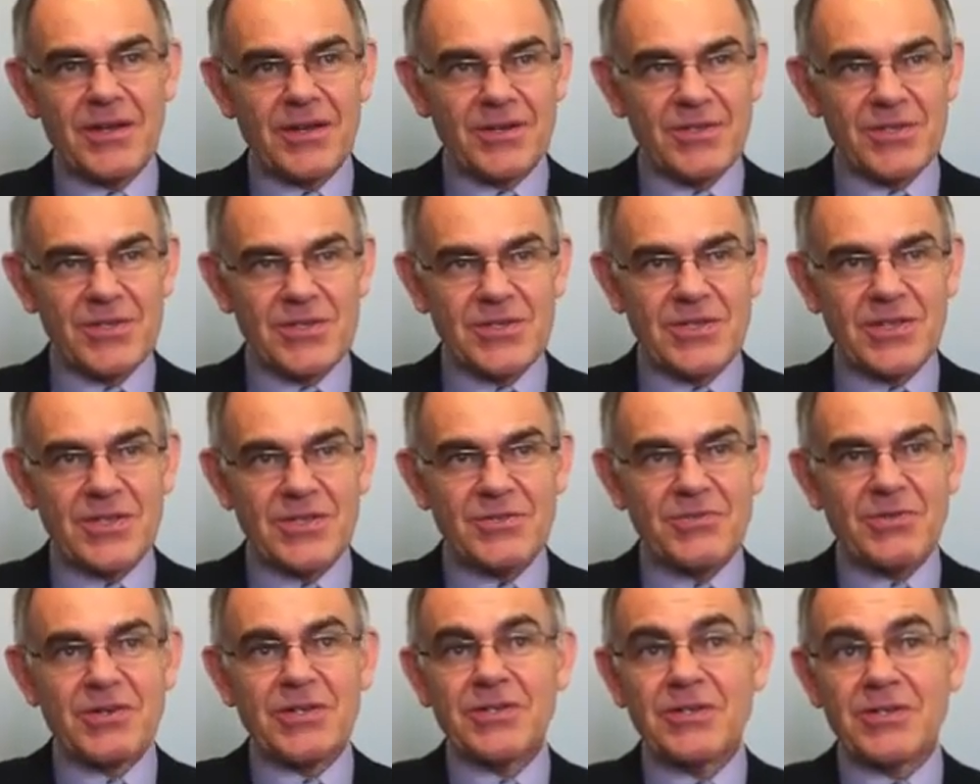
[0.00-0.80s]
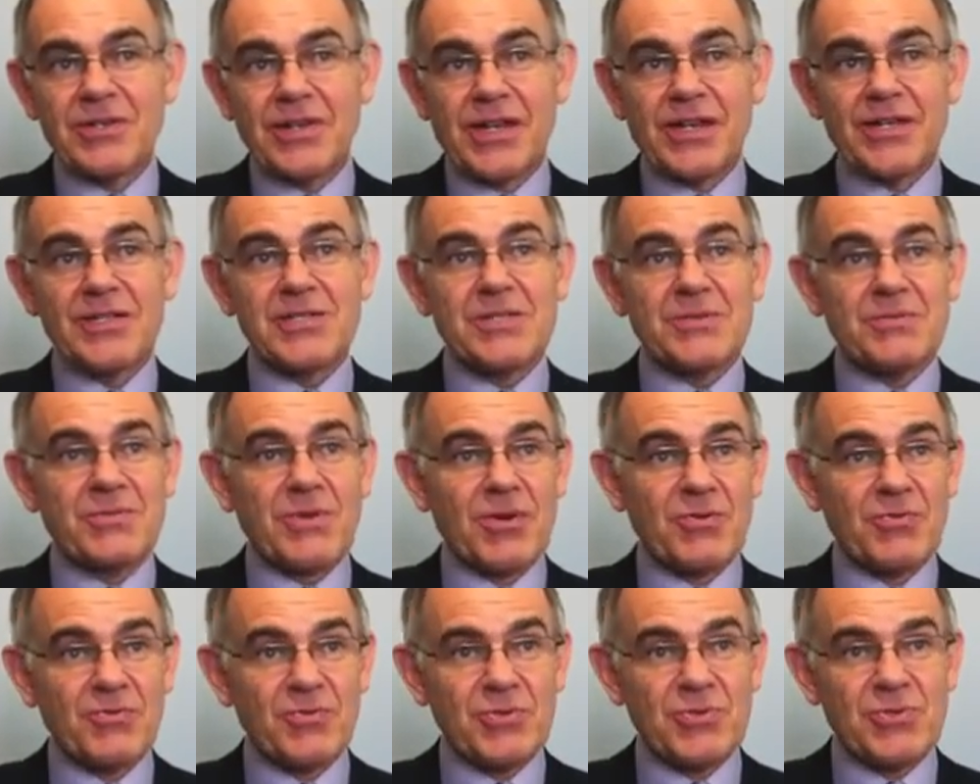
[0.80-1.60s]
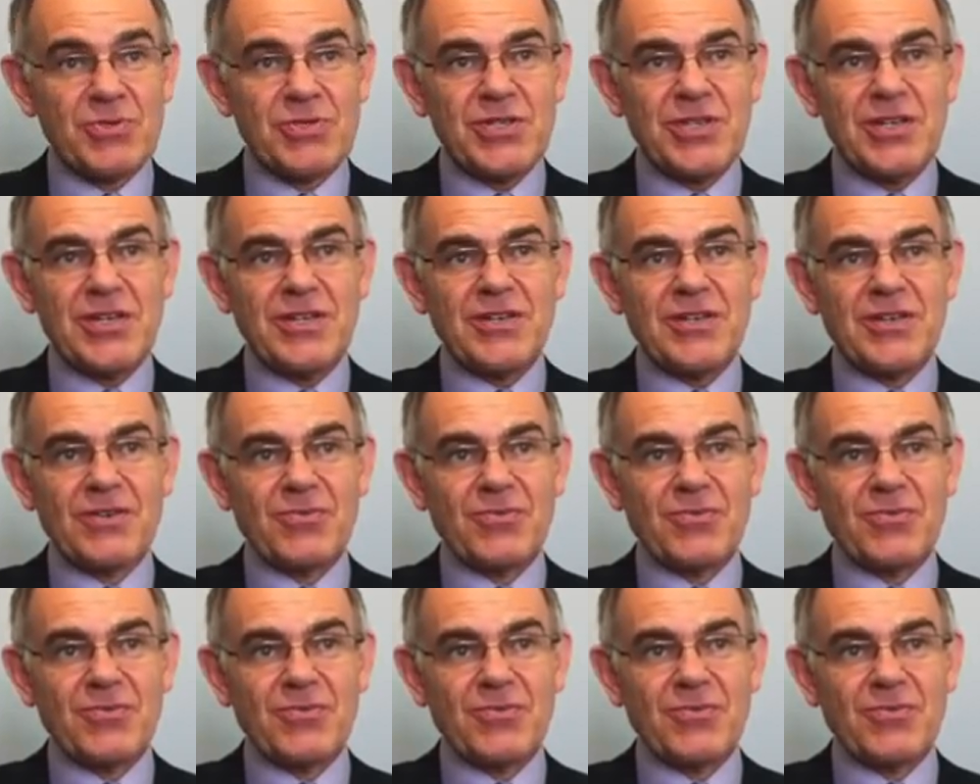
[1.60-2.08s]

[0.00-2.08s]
because the adrenal gland is about routine